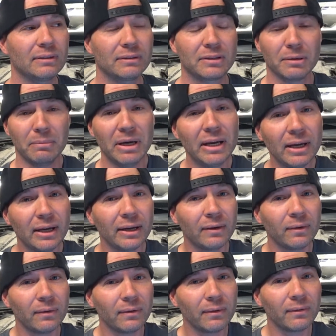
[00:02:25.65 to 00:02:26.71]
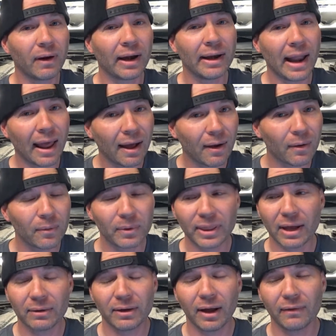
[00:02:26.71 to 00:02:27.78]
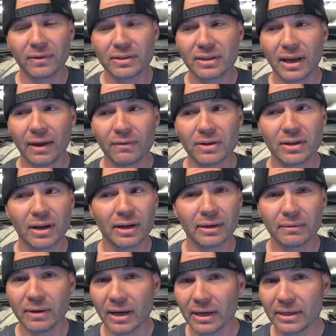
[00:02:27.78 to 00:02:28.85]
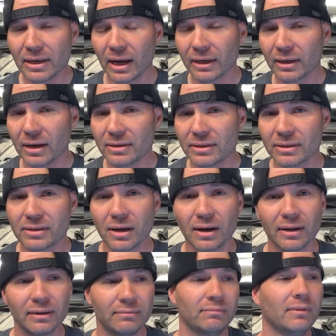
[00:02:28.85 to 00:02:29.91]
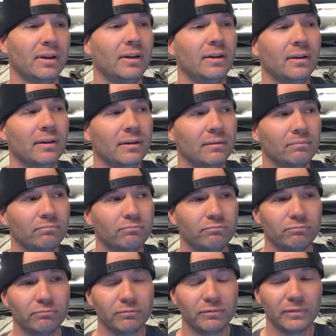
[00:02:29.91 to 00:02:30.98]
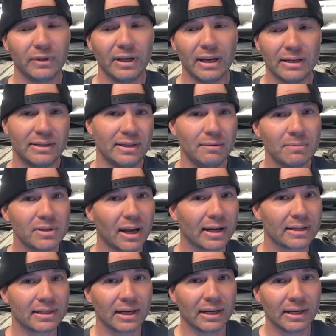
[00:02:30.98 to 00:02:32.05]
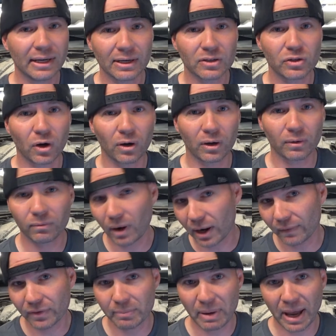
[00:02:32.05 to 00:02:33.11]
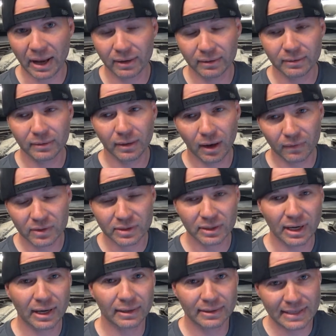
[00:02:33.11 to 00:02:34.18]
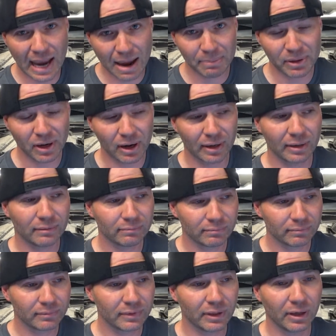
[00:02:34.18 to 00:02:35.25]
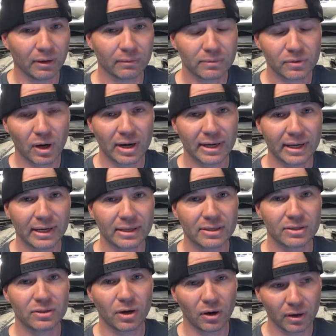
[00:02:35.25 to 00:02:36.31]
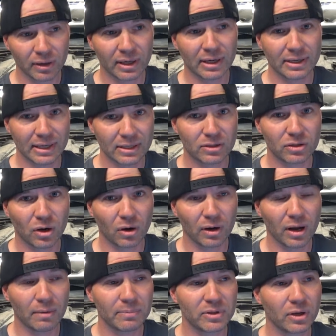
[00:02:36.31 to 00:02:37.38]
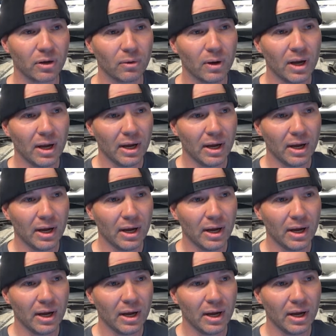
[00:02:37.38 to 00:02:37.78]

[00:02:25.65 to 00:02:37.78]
to me, right now, obviously I haven't done any diagnostics on it, it seems like it's going to need a starter right off the bat. Obviously tapping on it, you know, trying to get it to start, and it did start up. So